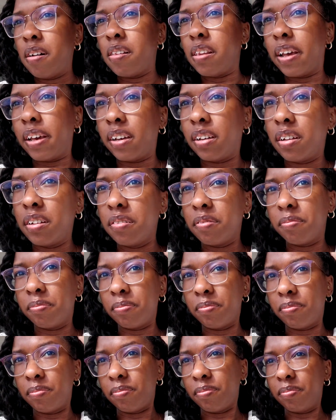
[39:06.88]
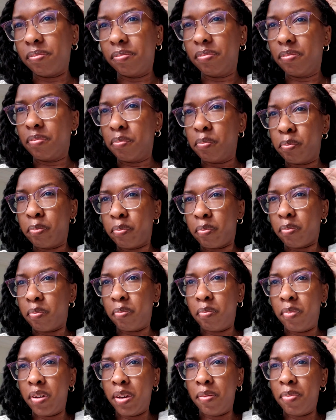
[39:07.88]
like
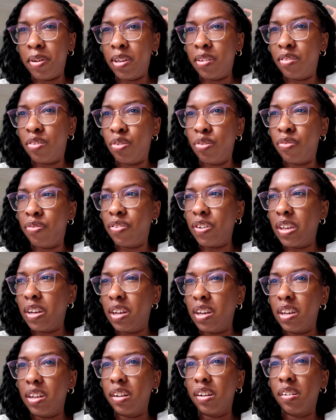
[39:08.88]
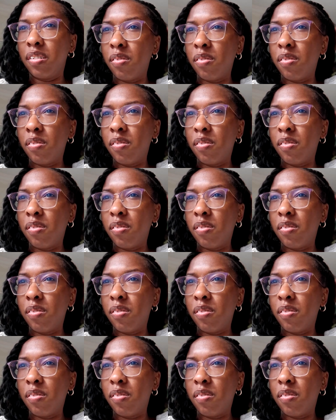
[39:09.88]
maybe two feet in.